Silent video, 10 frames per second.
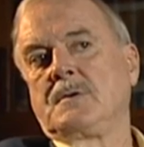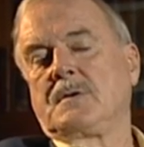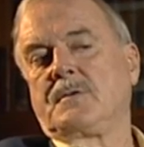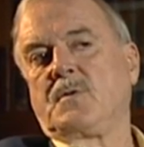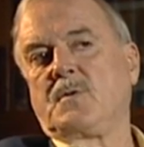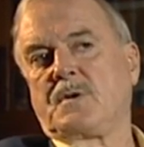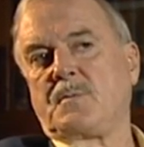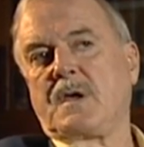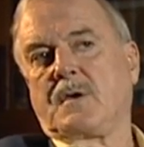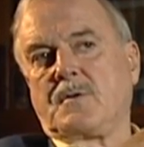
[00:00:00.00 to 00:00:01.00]
And if you want to
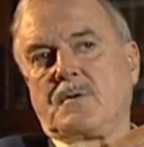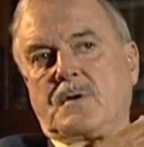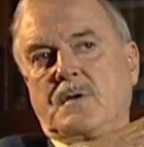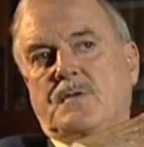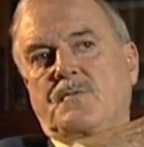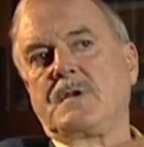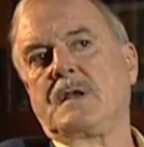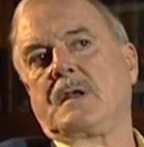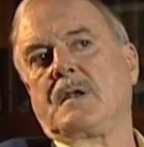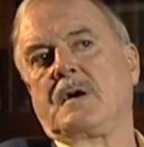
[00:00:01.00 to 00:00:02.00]
make an audience
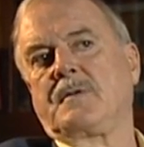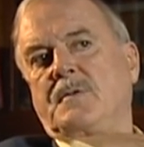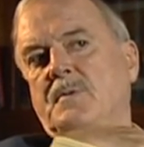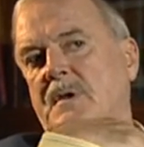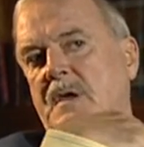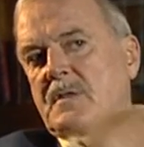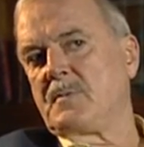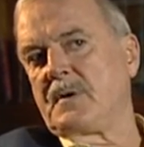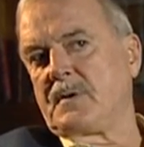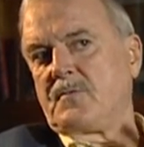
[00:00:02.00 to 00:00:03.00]
really laugh, you want to get them
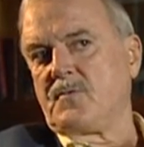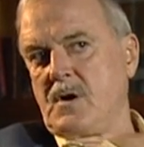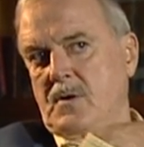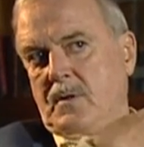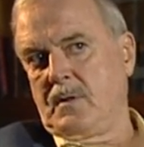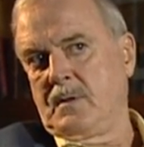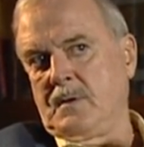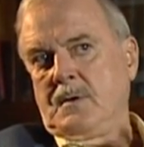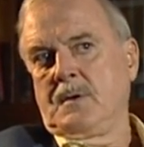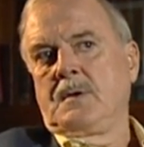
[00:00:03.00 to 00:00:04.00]
on a roll,
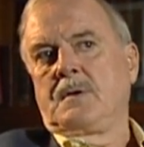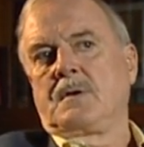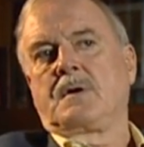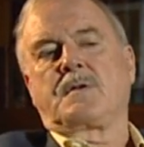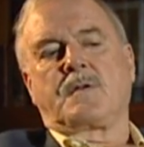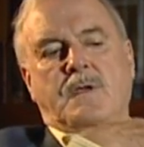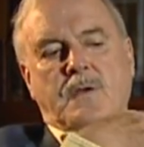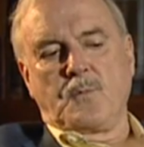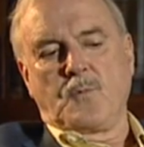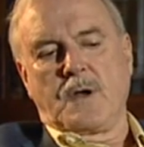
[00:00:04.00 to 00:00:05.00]
not just
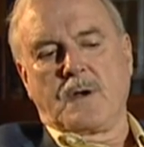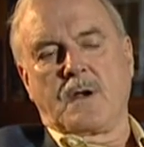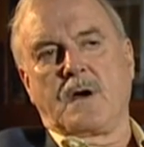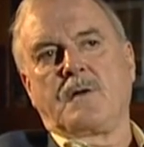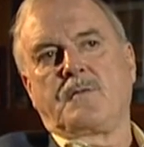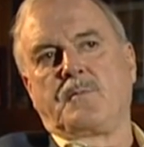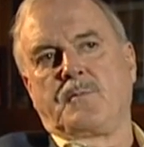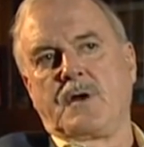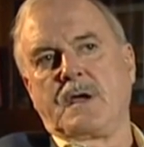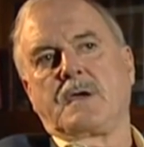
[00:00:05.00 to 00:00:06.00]
give them one laugh,
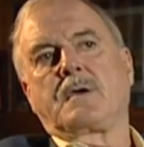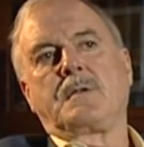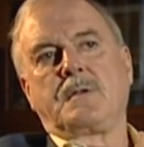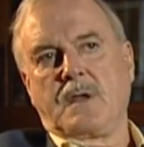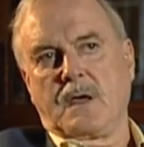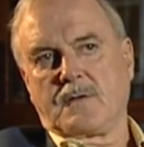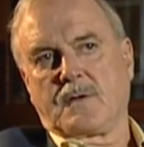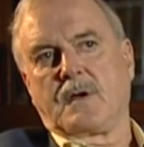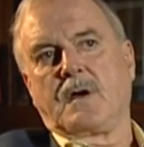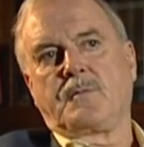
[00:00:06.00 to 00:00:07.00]
break, next
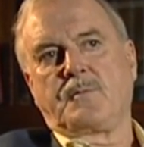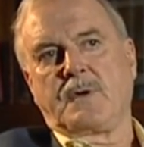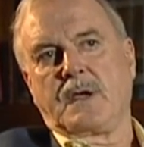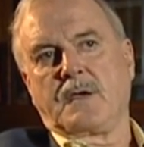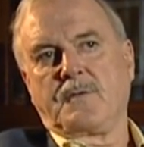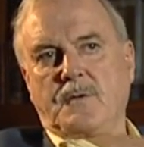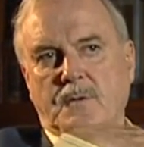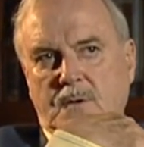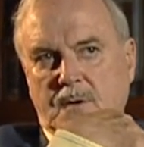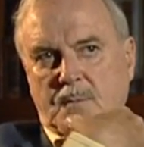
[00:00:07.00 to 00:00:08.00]
laugh, break. If you
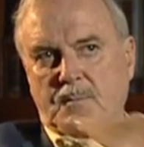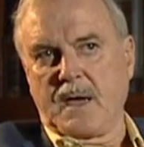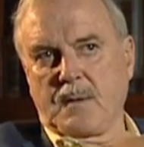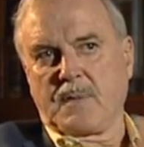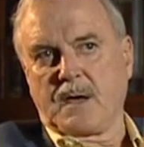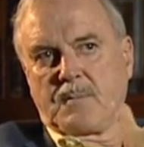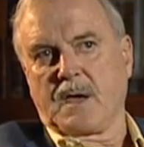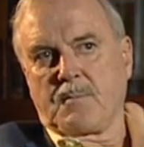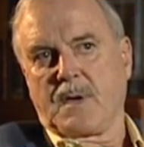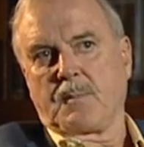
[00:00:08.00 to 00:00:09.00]
can go bang, bang,
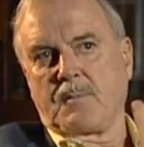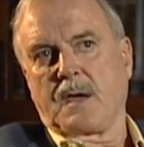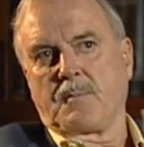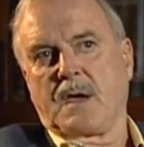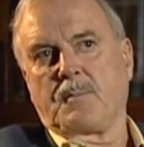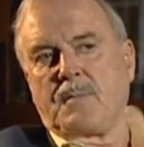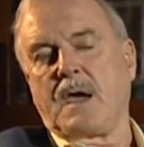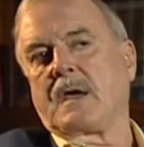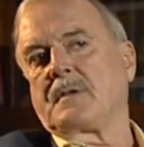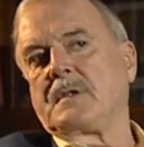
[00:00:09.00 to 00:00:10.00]
bang, bang, bang, bang,
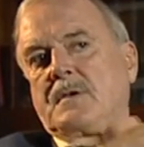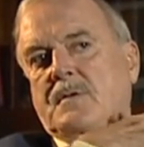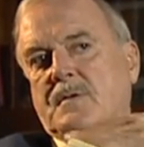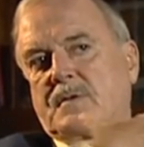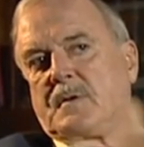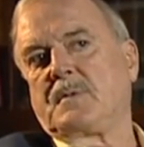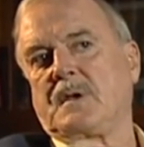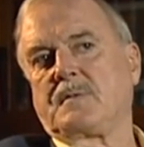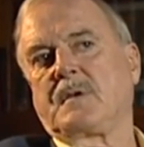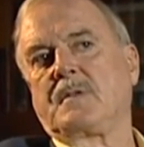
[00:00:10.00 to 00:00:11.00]
bang, then you can
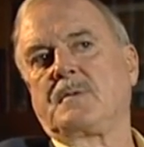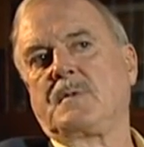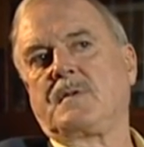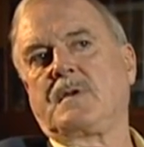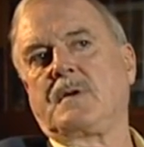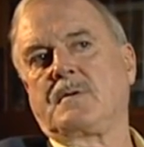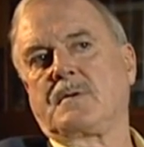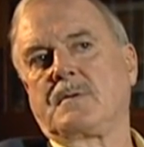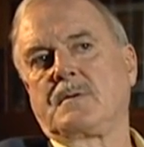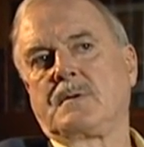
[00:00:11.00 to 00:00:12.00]
sometimes get them hysterical.